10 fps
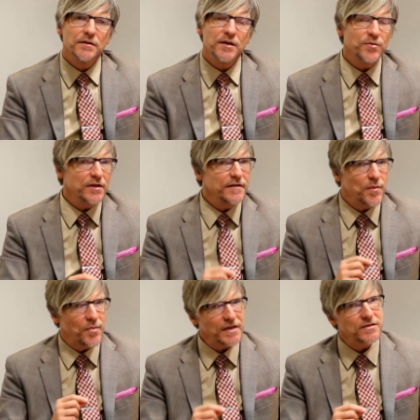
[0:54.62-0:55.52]
Typically, the
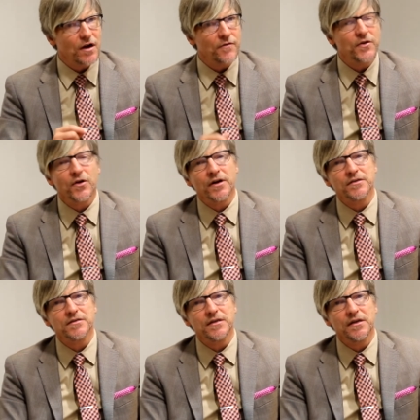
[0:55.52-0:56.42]
best offer you're going
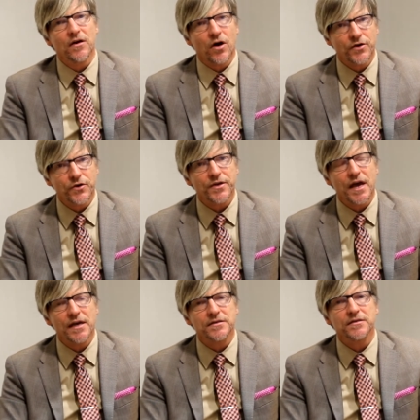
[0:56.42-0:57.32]
to see on your
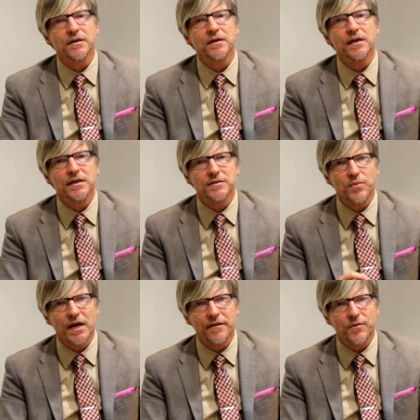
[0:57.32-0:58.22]
case is
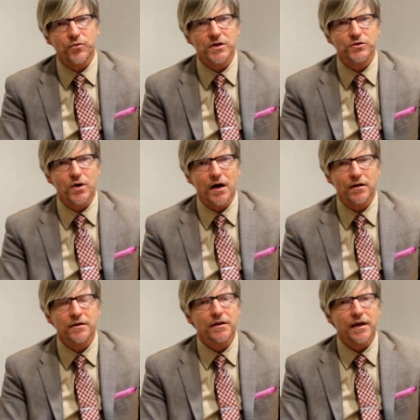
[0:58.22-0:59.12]
made at the pretrial,
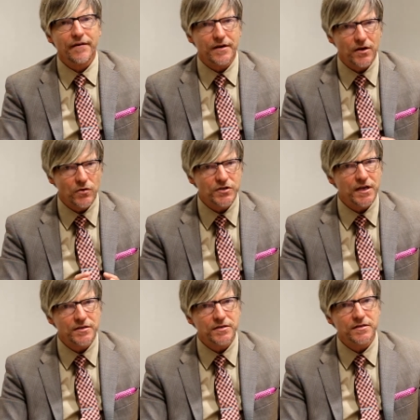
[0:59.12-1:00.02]
and the
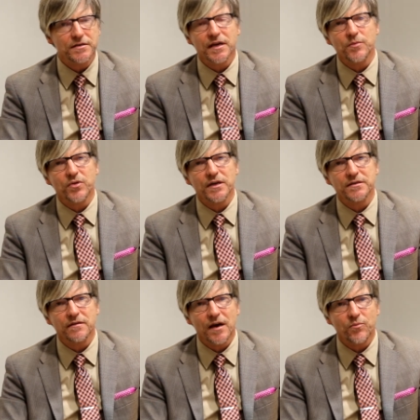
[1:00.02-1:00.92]
negotiations that take place
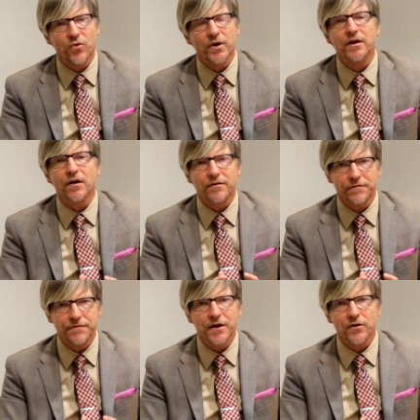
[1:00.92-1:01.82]
at that point are
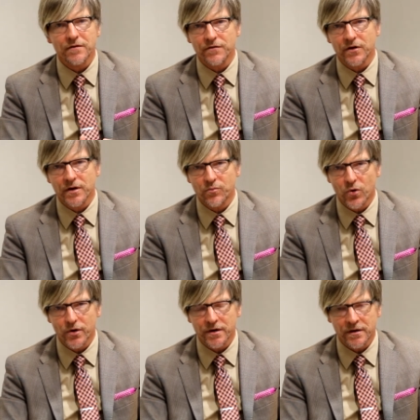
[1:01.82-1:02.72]
very, very
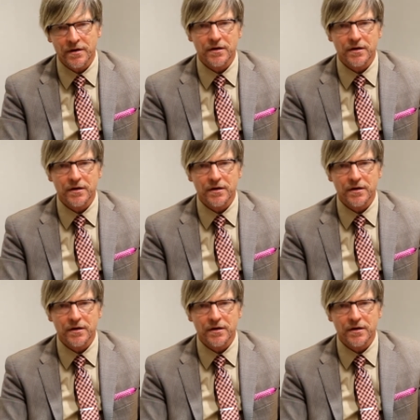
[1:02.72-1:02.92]
important.